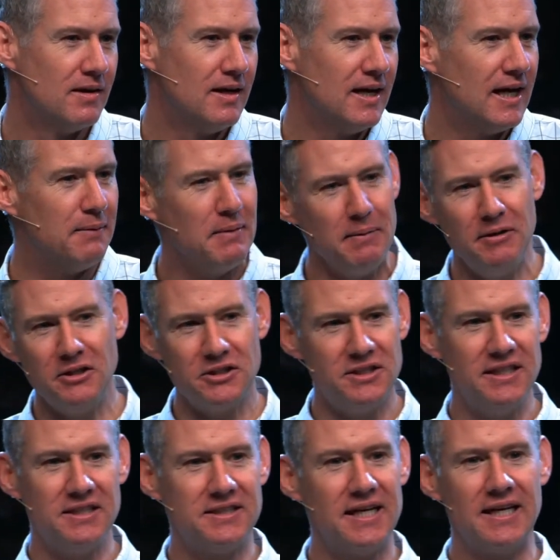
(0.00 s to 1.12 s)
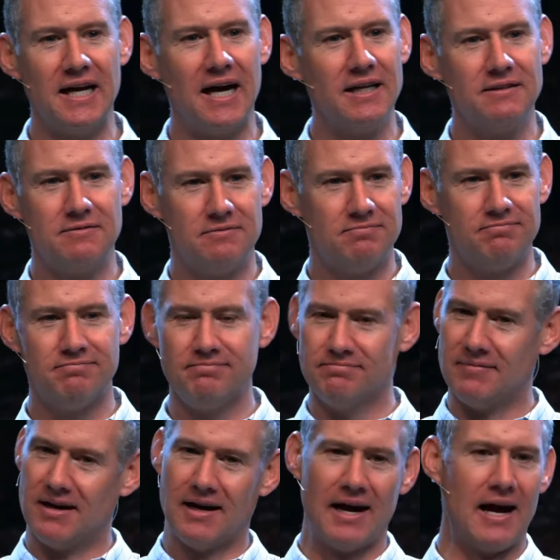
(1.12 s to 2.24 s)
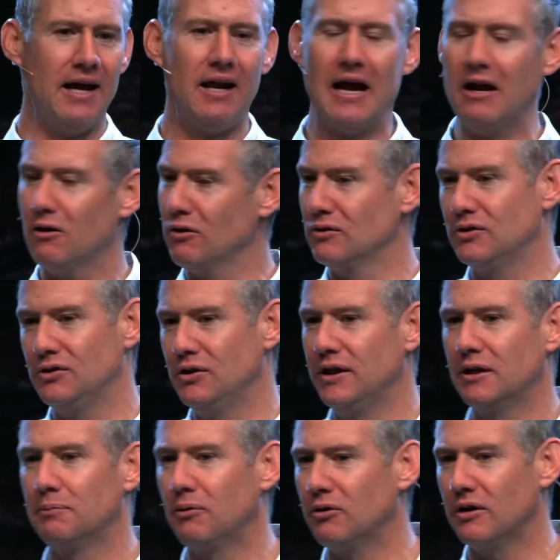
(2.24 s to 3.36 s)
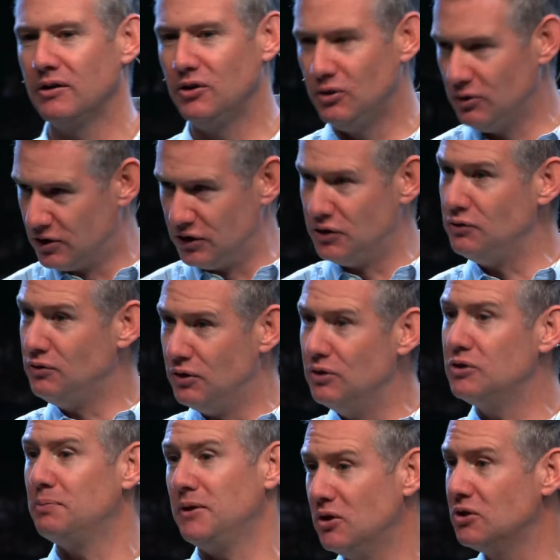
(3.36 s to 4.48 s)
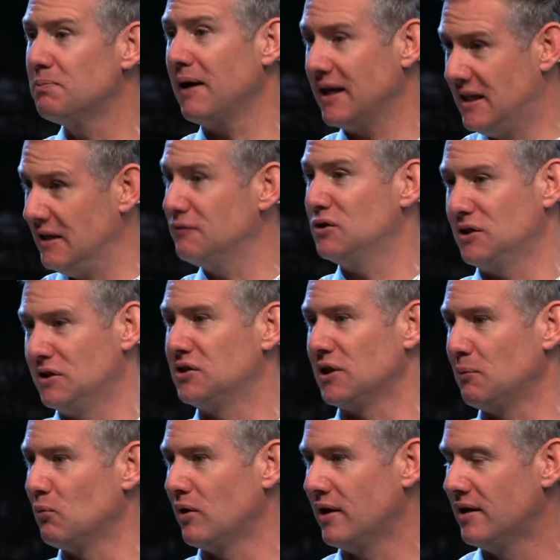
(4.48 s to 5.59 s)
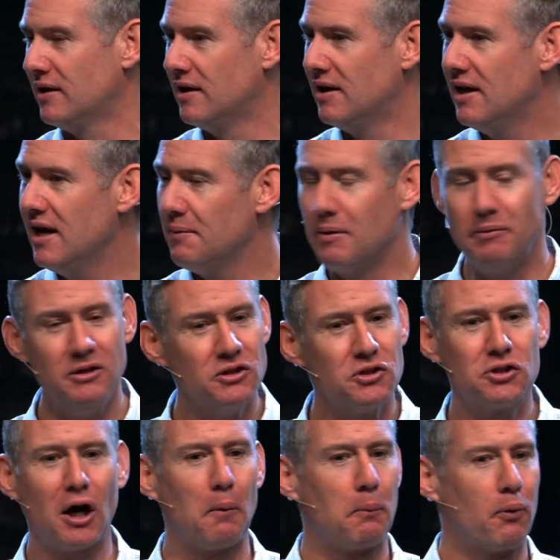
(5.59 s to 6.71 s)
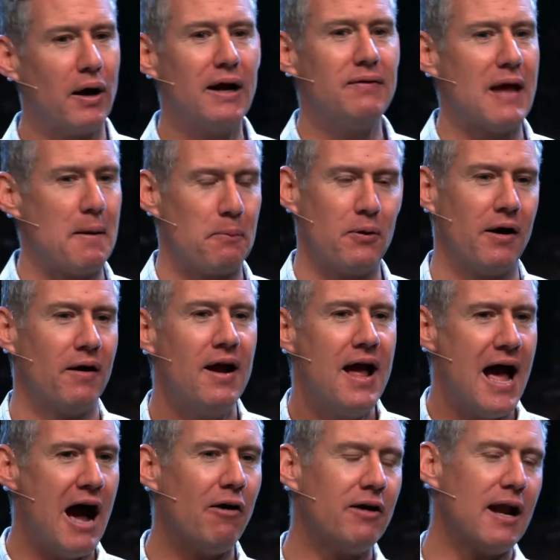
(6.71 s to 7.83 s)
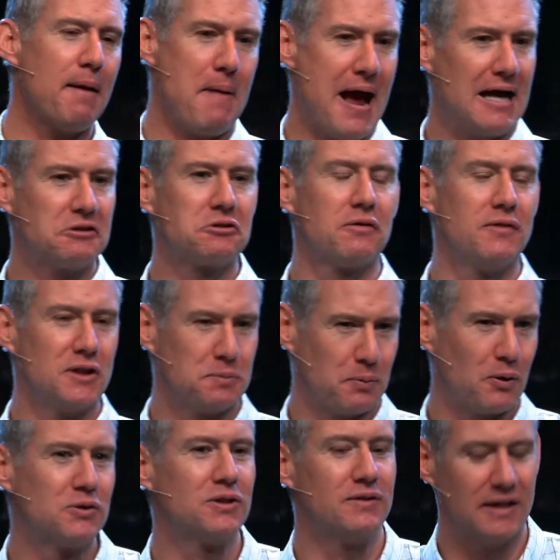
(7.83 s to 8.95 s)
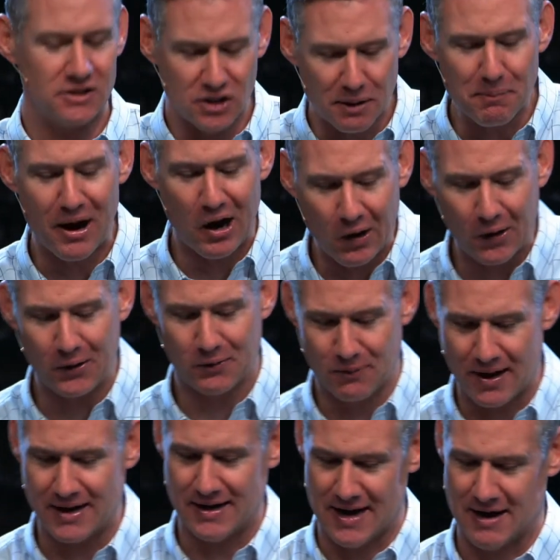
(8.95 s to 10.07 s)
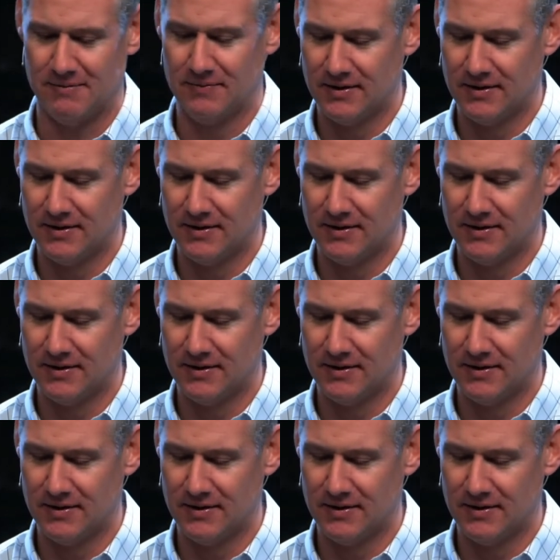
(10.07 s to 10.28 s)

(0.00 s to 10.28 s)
And maybe you just need to say, God, I don't know what to do here, but could you use me? Use my gifts in some way. Maybe you just start praying that prayer. How can I pastor this person that's on my heart right now?